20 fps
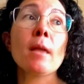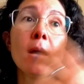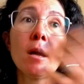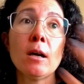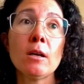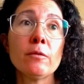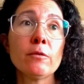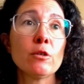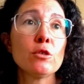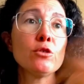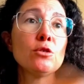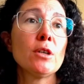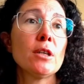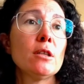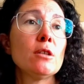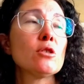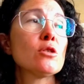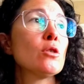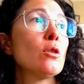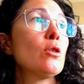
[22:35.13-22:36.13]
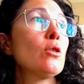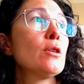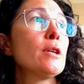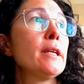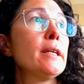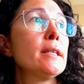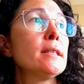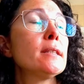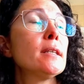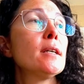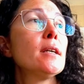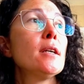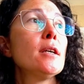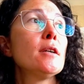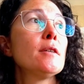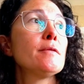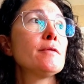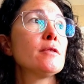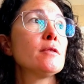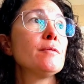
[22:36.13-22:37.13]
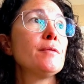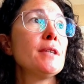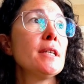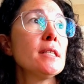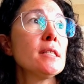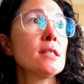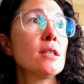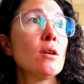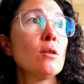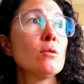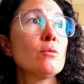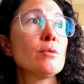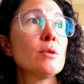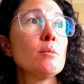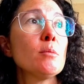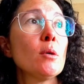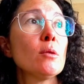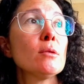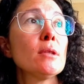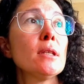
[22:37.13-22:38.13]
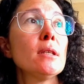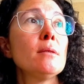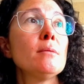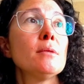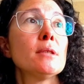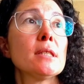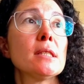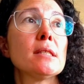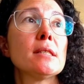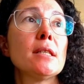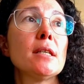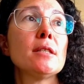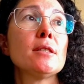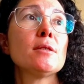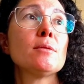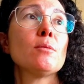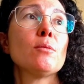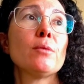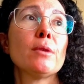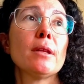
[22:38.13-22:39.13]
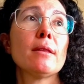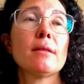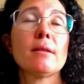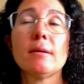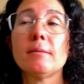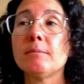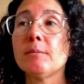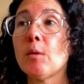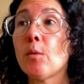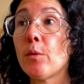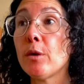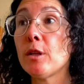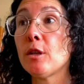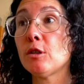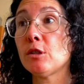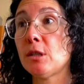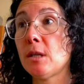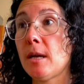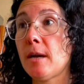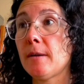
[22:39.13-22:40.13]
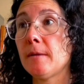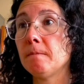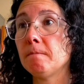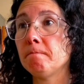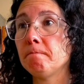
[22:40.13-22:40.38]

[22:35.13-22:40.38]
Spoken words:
And of course, you can also connect from VS Code remotely with SSH with OCI.